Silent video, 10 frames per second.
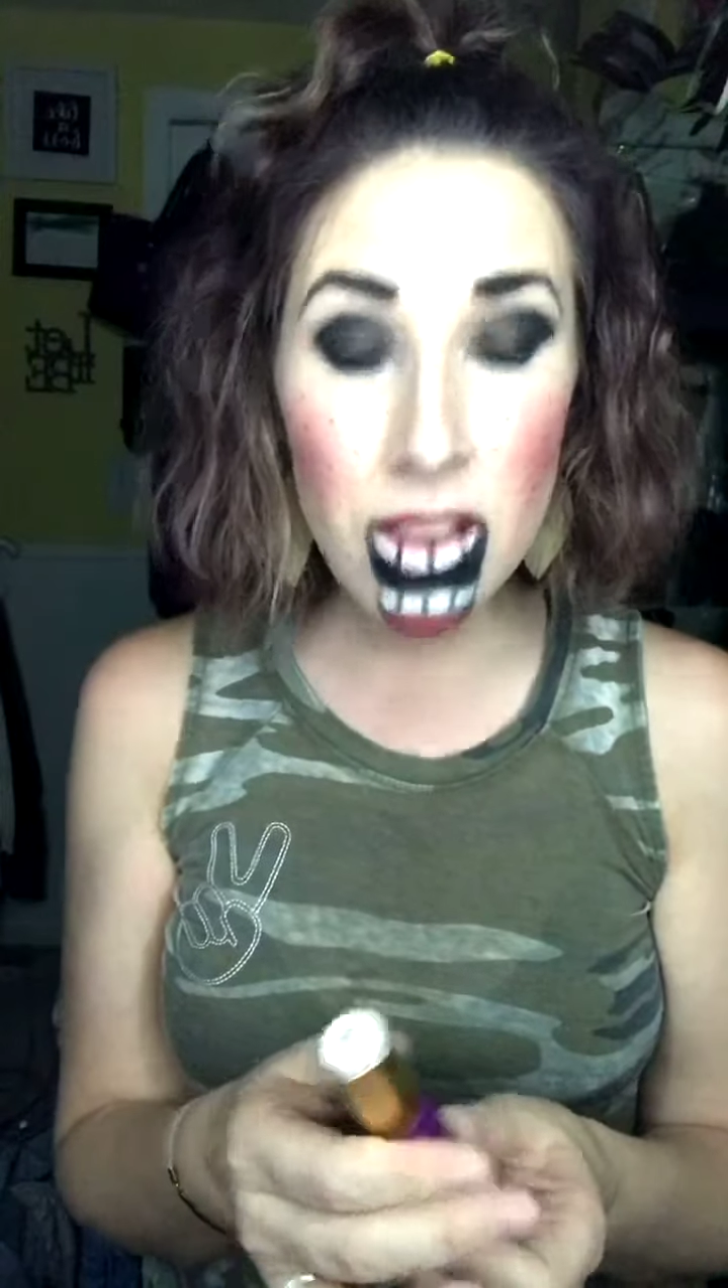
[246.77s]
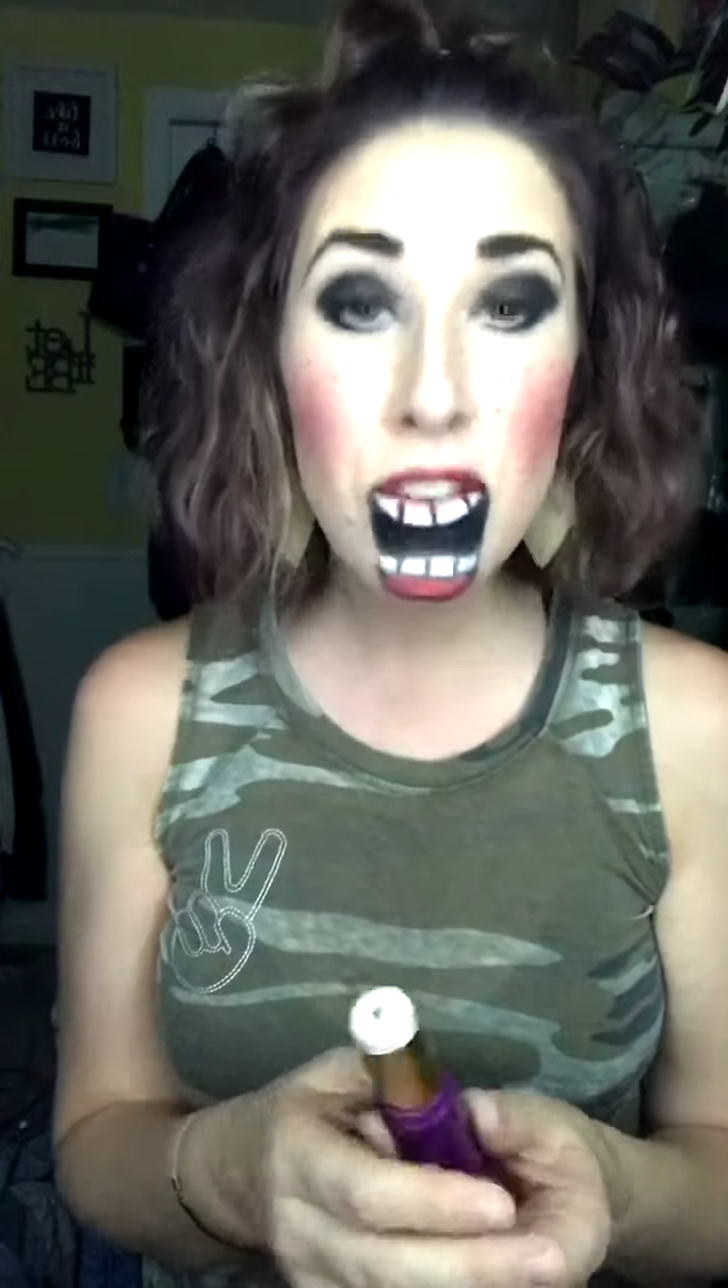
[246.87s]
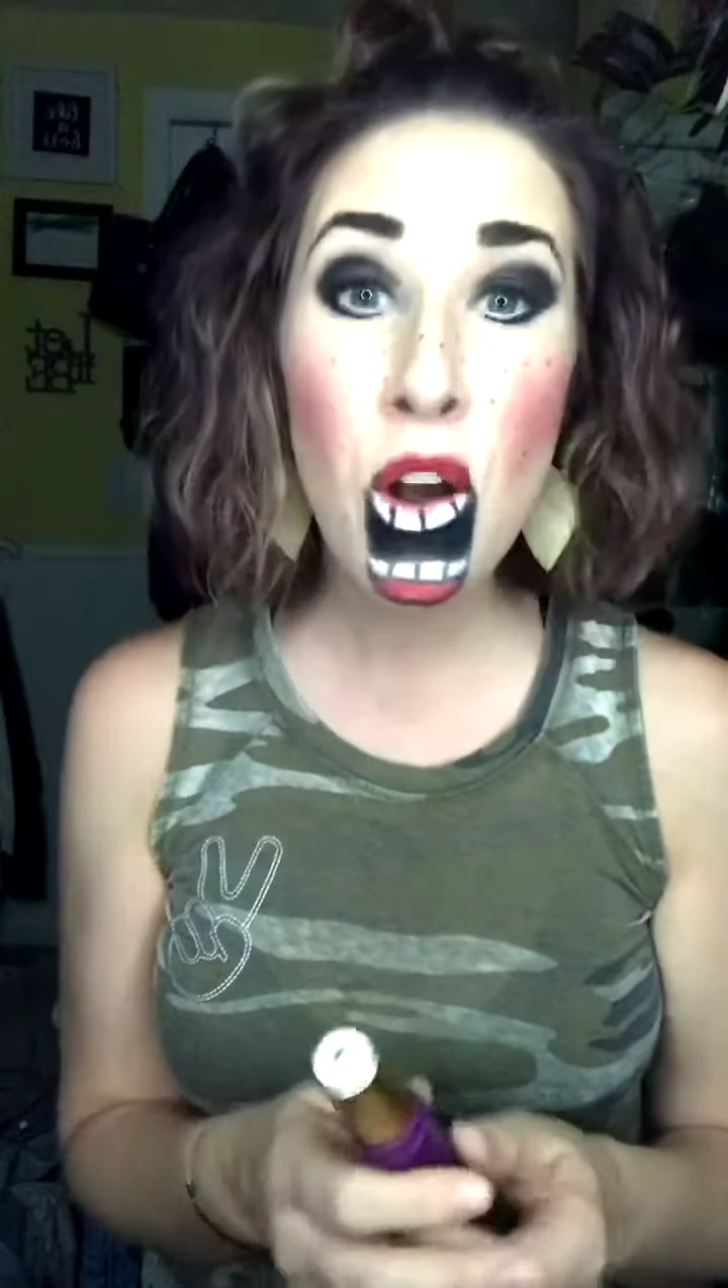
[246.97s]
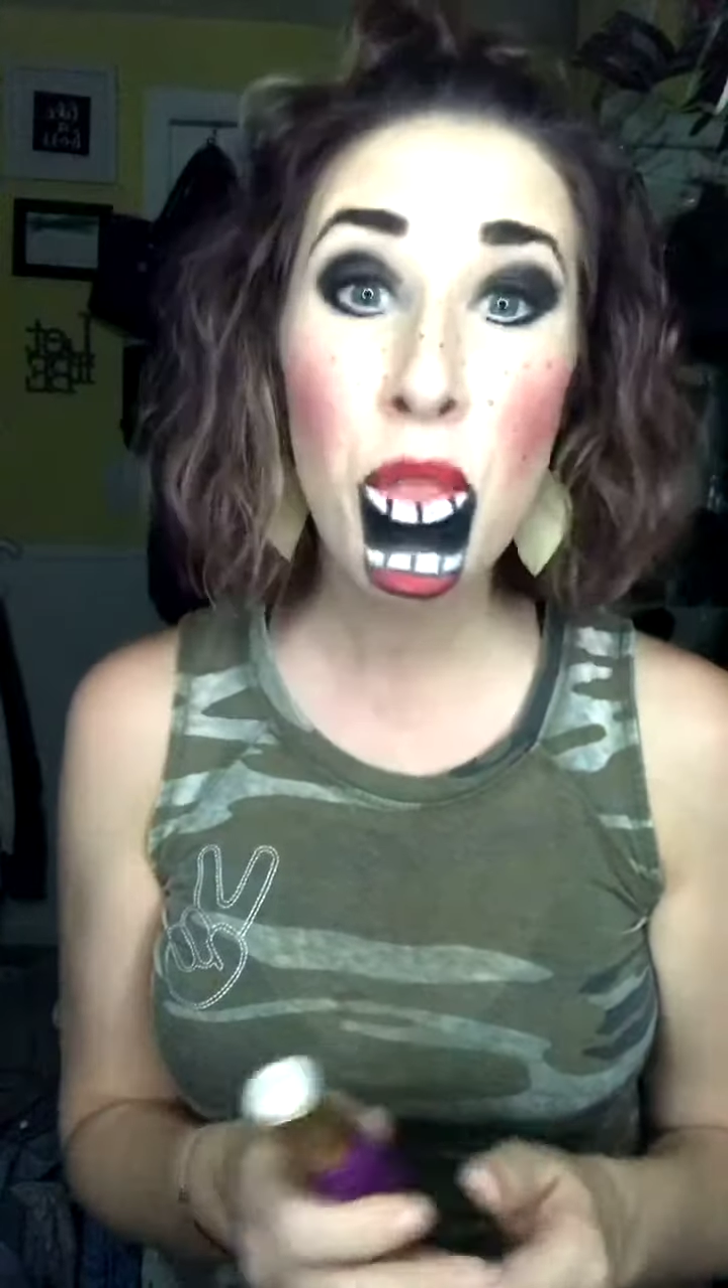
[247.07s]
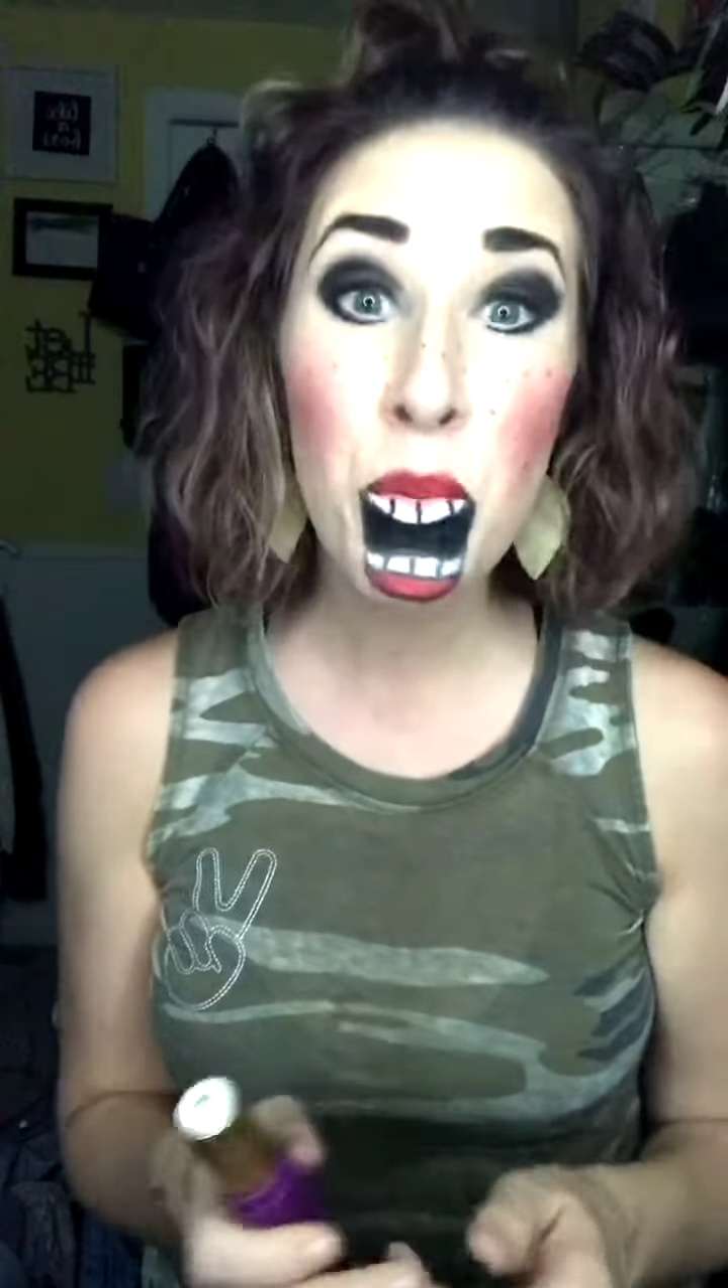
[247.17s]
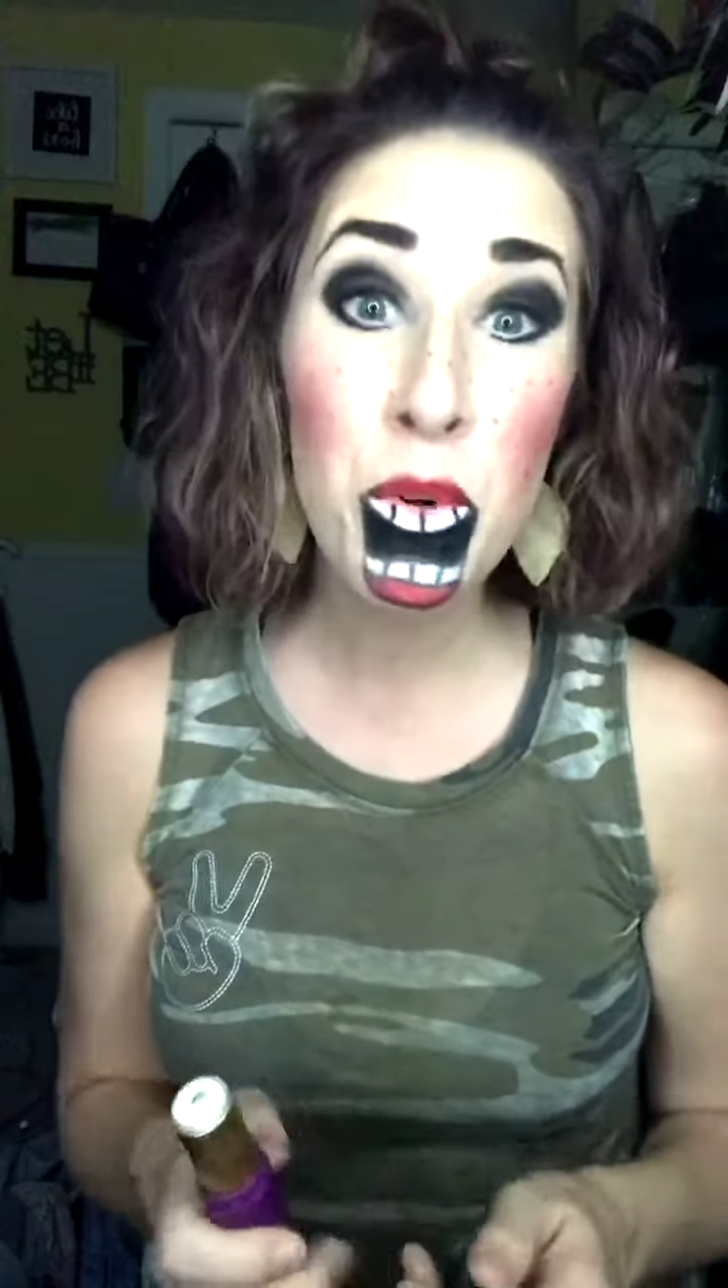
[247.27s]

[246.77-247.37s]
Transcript: No, the